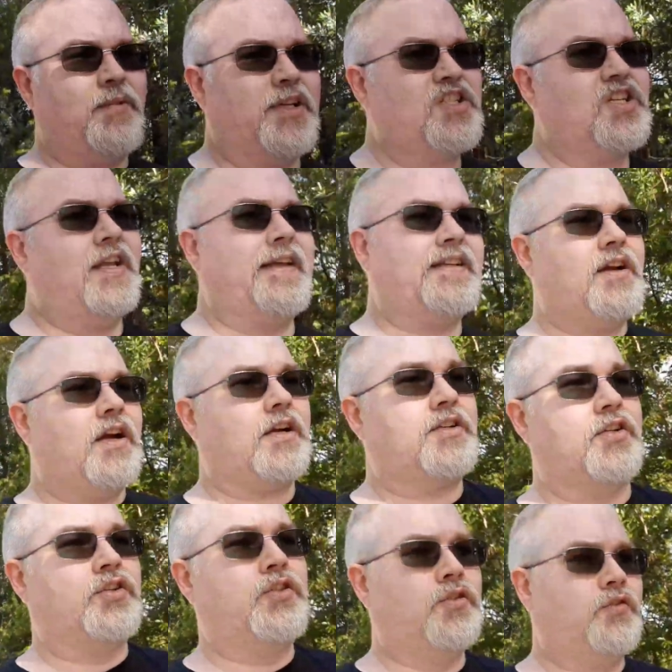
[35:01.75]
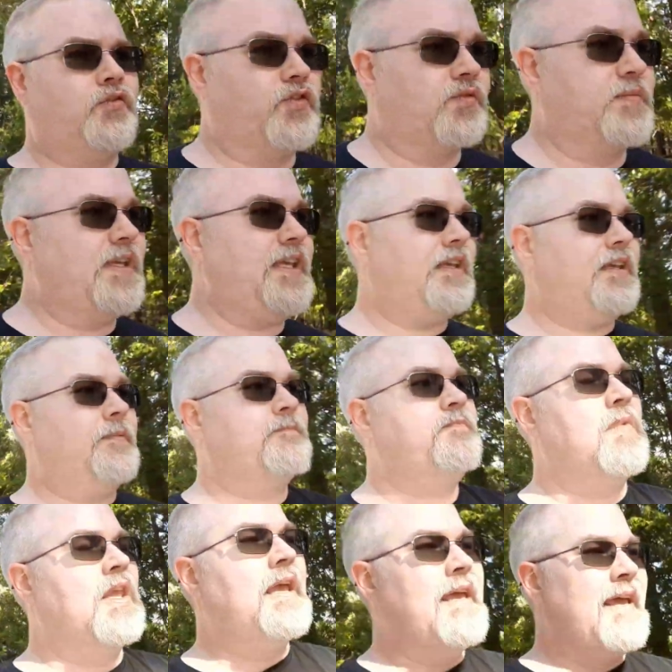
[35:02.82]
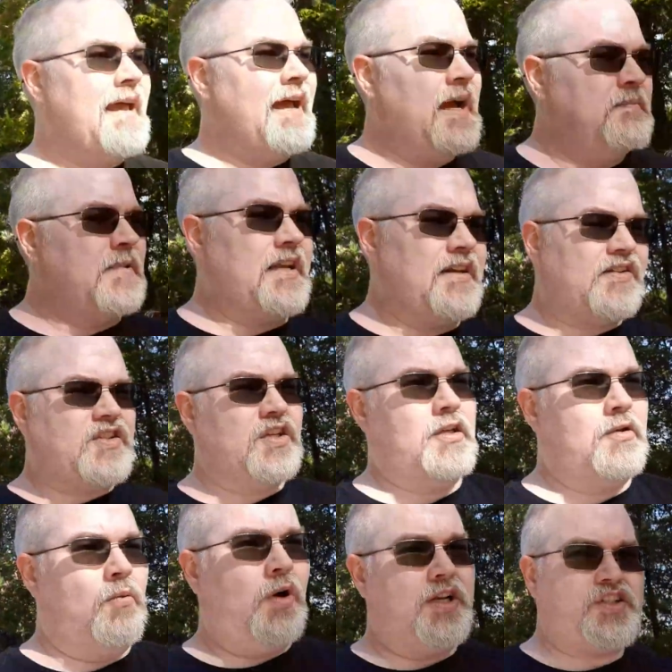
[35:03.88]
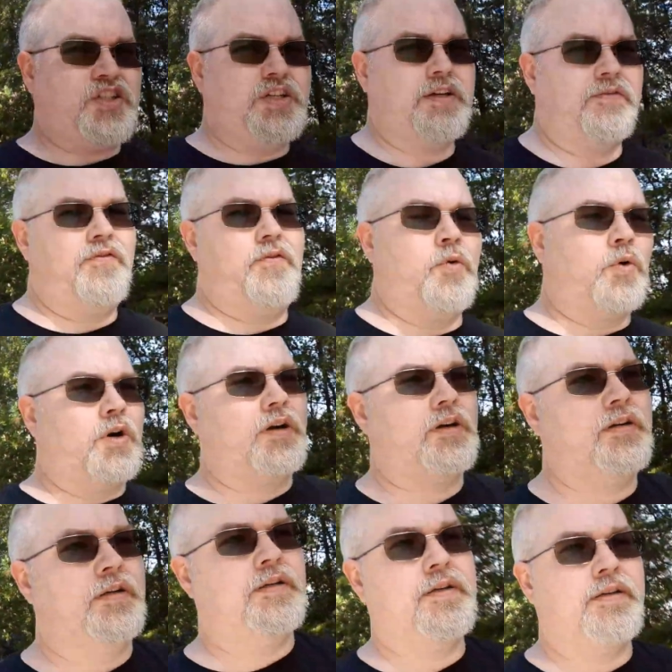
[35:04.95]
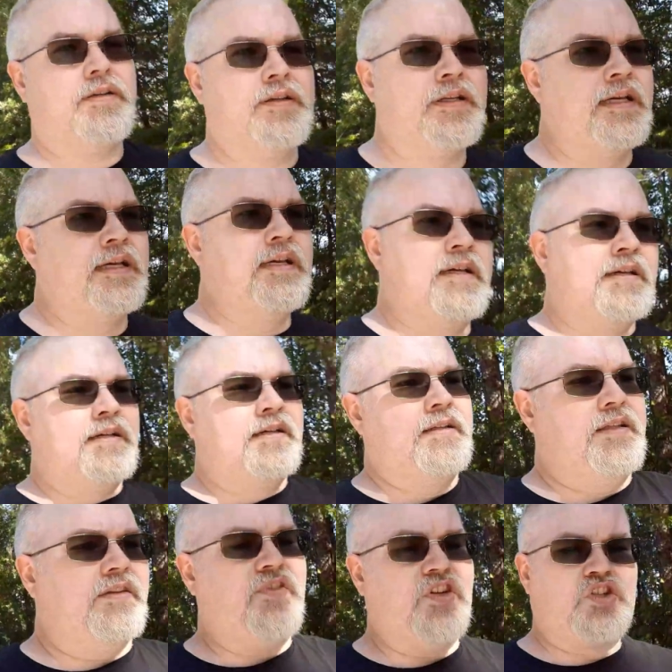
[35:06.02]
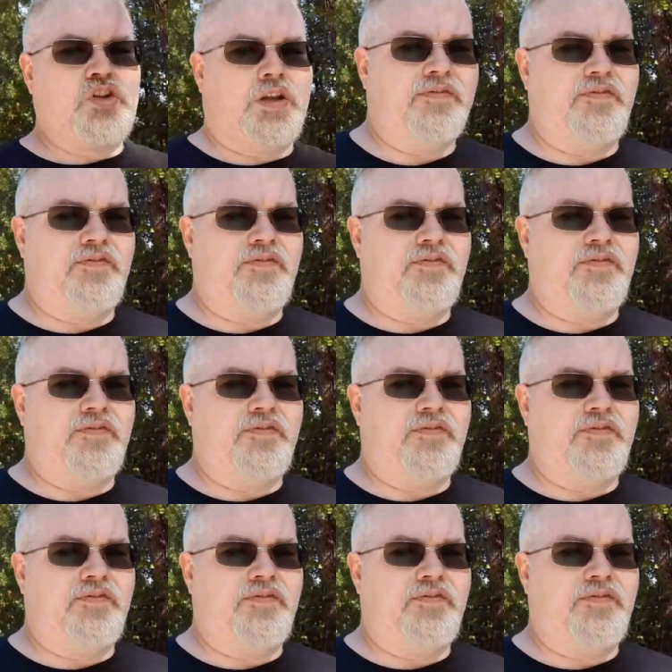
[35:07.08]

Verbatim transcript: much like Doctor Who for me, I'm not necessarily watching it for the visual